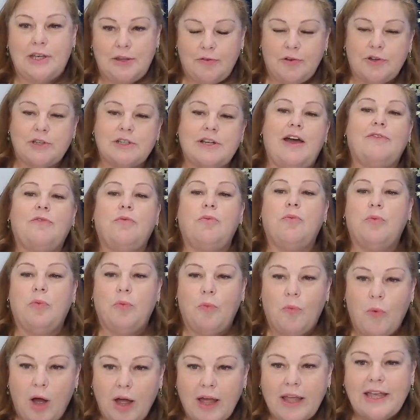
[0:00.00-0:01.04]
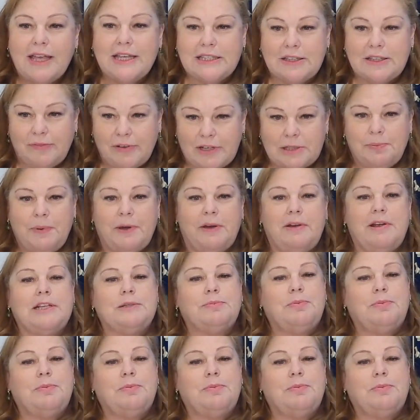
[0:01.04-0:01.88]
You've got to have Y years of experience